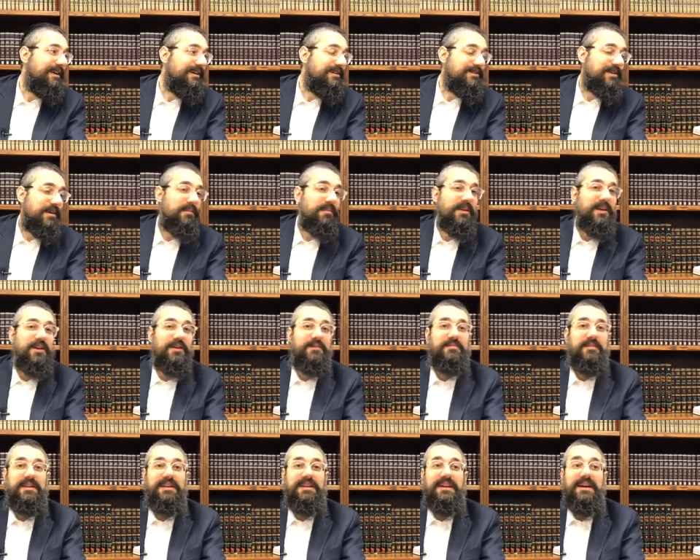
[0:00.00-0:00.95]
Something could
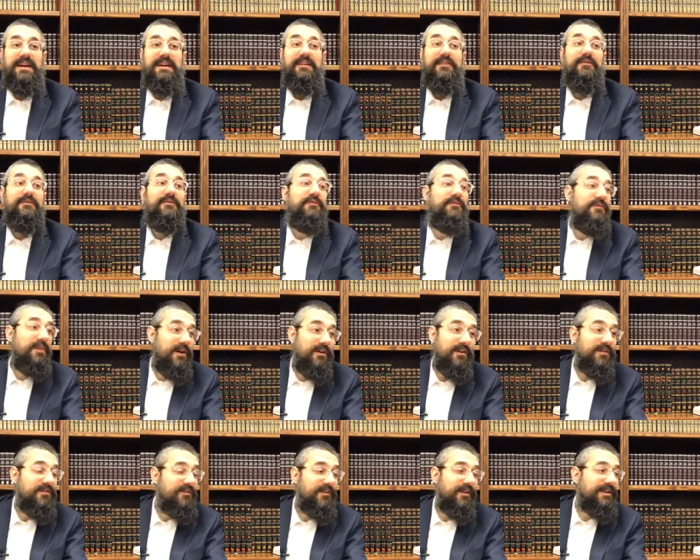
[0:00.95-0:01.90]
be
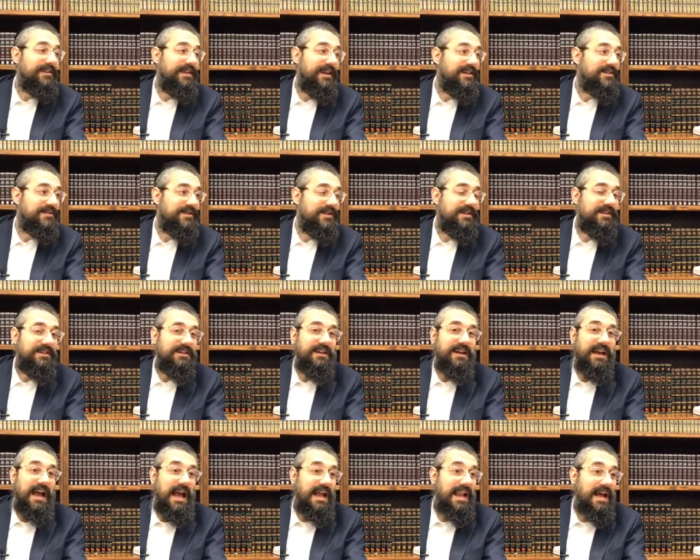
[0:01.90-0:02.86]
very, very tasty
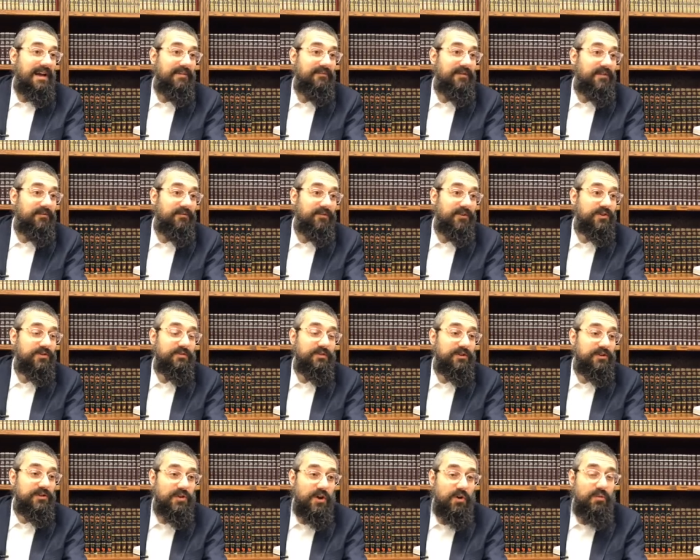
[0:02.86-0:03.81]
and have virtually
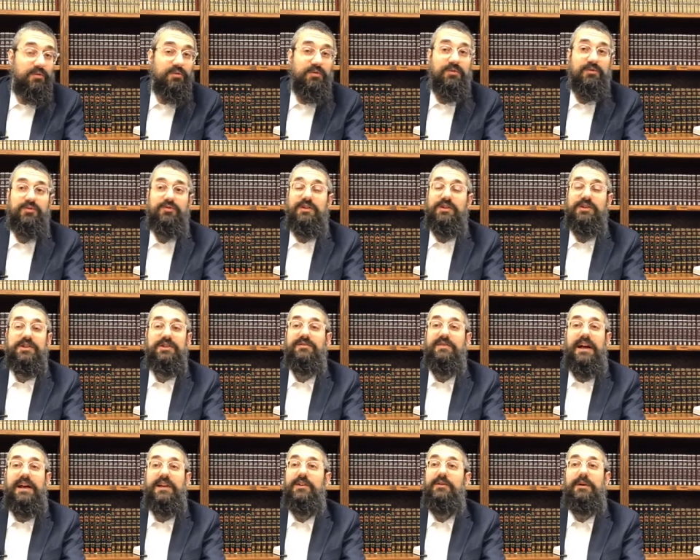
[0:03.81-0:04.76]
no nutritious
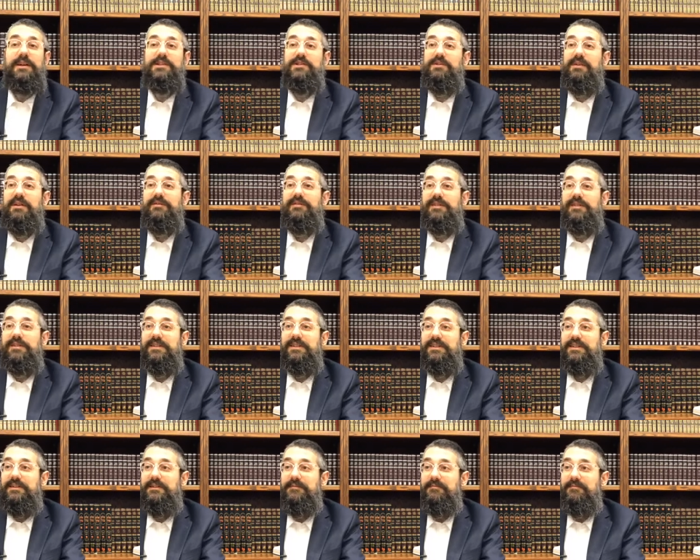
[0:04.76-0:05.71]
value whatsoever.
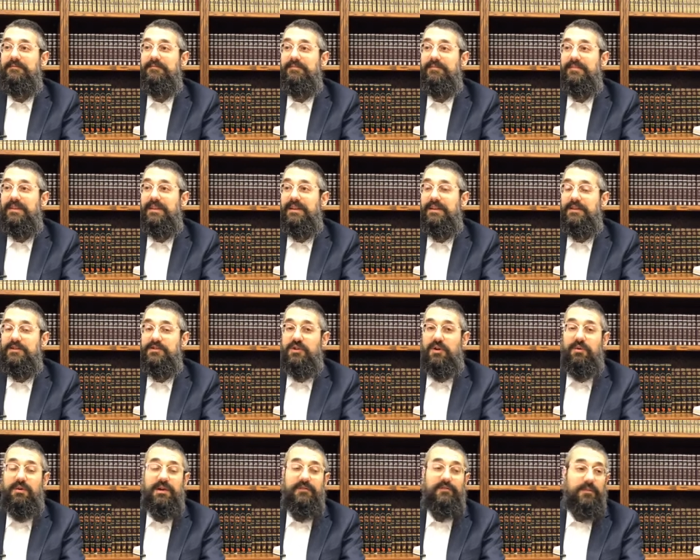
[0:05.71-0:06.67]

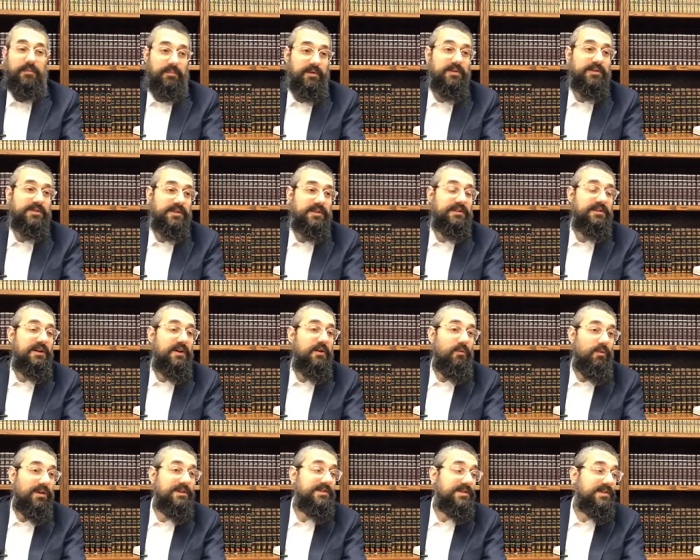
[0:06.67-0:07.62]
So if a person
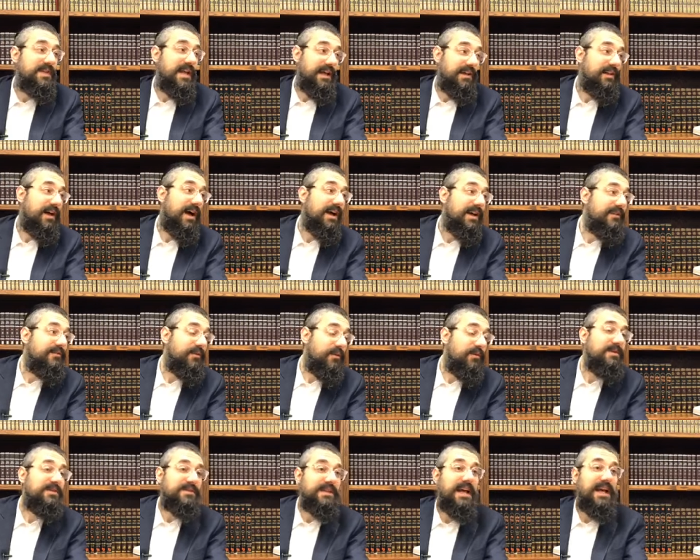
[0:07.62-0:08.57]
wants to stay alive,
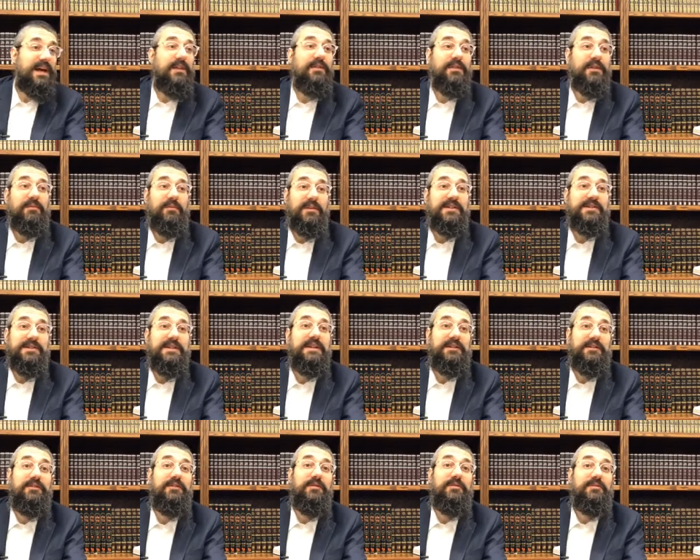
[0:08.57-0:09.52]
wants to stay healthy, what does he need
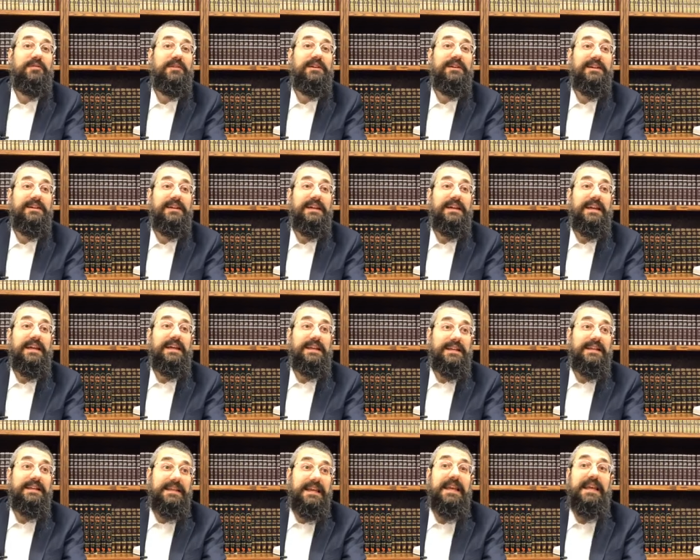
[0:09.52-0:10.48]
to do? You
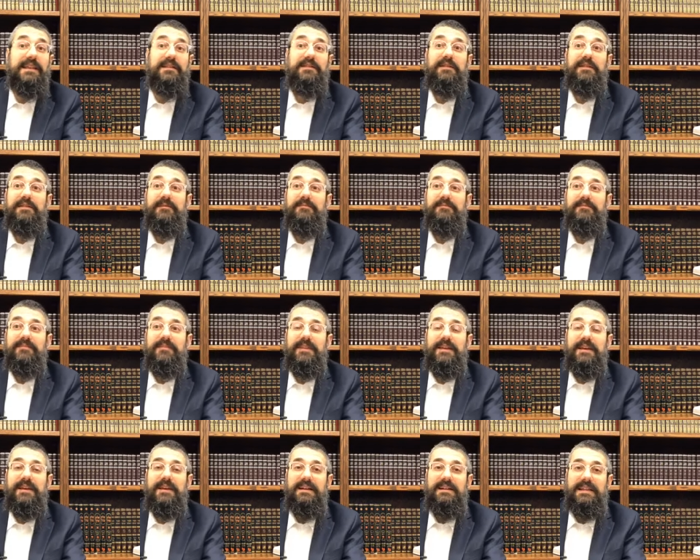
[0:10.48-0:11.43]
need to eat.
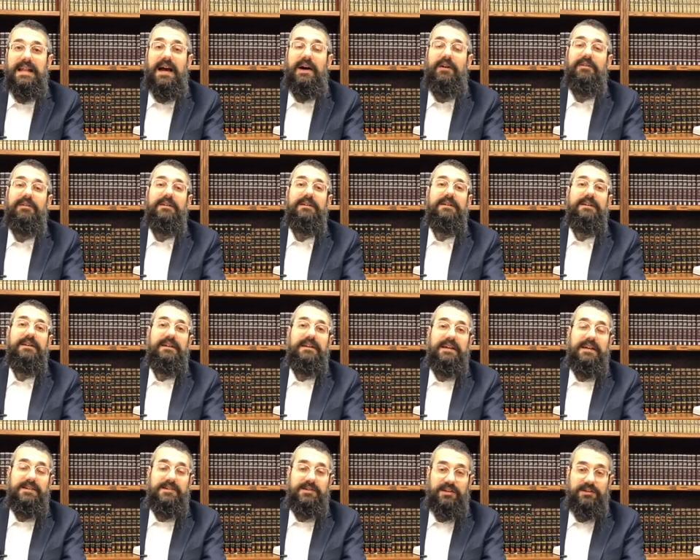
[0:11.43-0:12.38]
Now,
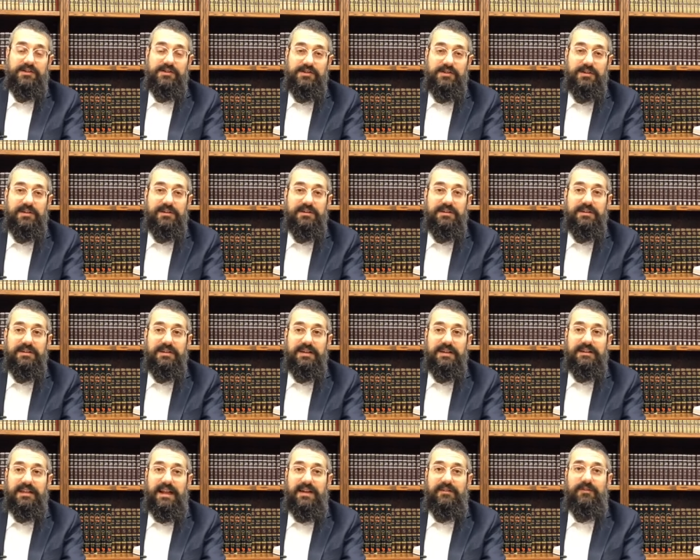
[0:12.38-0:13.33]
it's understood
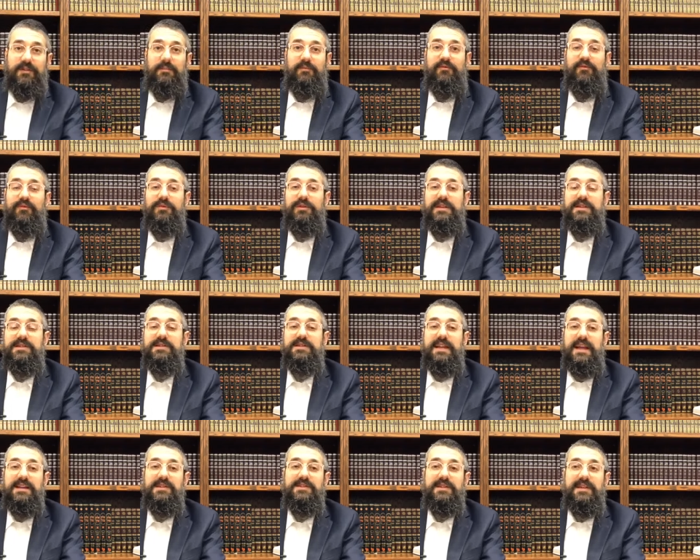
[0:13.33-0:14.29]
that if the food isn't
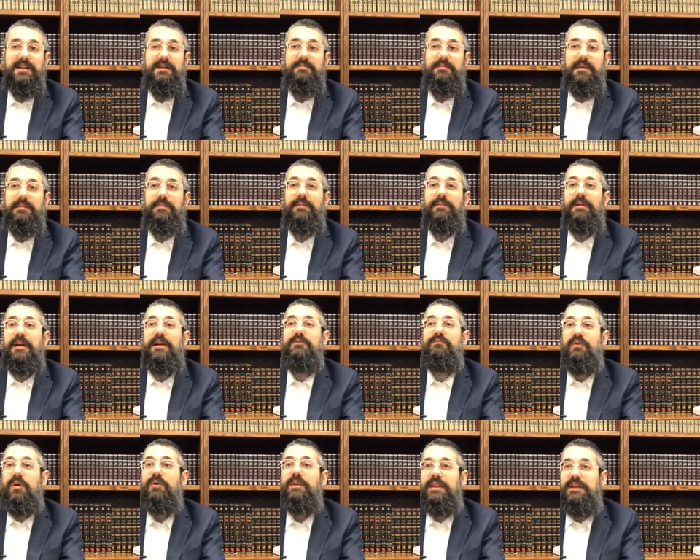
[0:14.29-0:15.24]
tasty, people probably
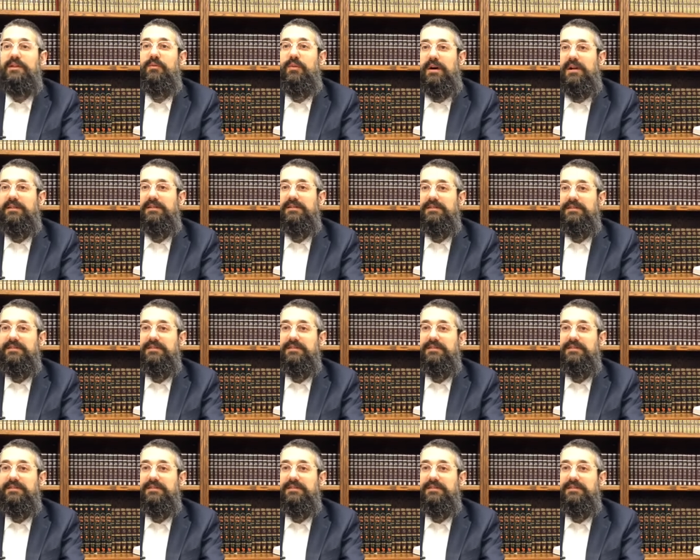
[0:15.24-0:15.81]
won't eat well.